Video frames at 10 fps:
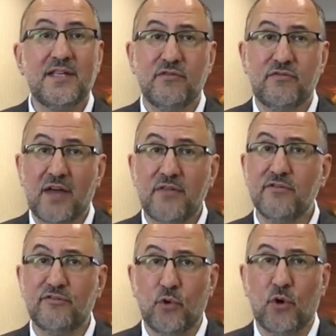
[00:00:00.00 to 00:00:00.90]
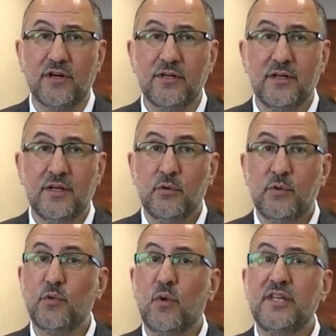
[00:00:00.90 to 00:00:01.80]
As a father of four,
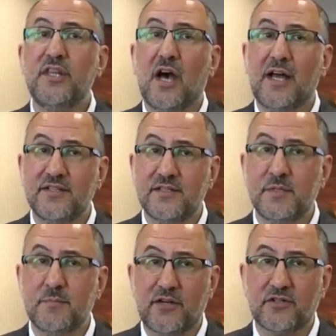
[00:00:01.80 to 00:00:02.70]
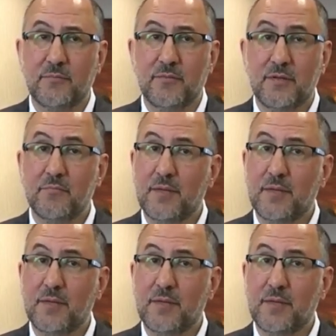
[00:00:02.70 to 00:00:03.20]
with one on the autism spectrum,